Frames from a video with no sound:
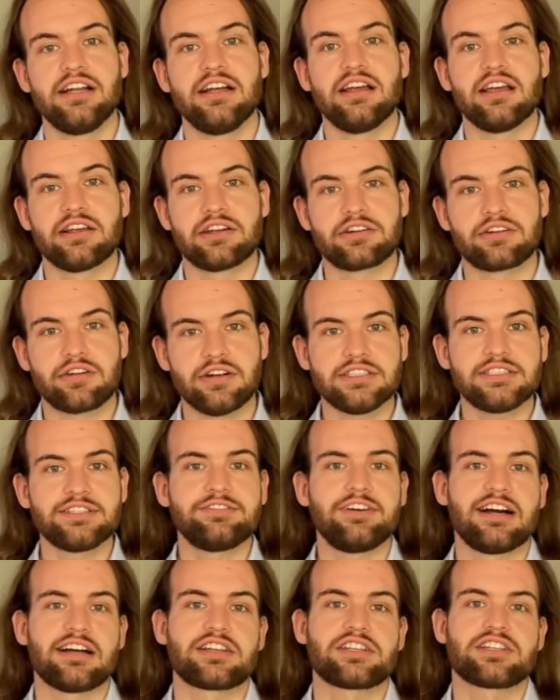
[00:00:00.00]
in
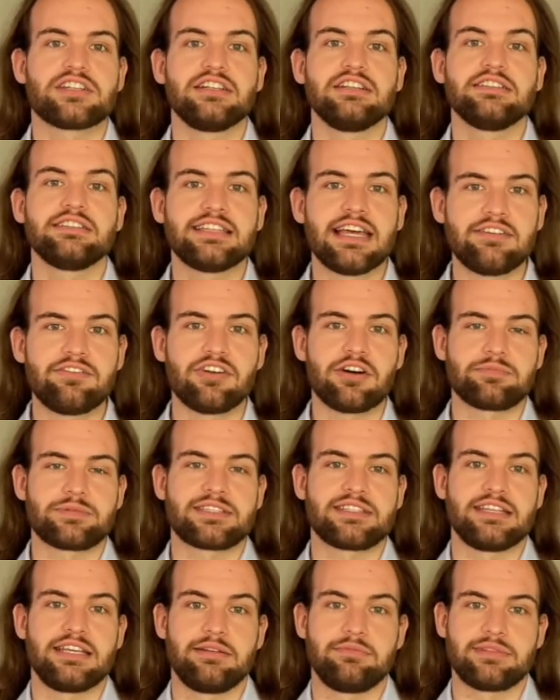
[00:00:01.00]
cross-functional DevOps
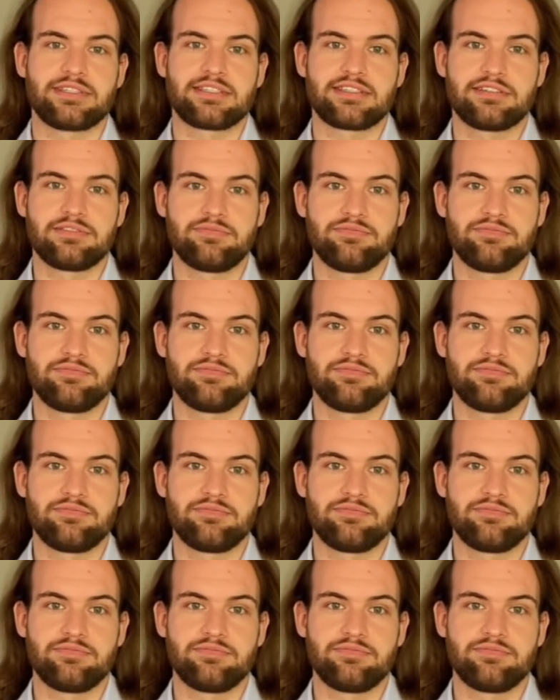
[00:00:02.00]
teams.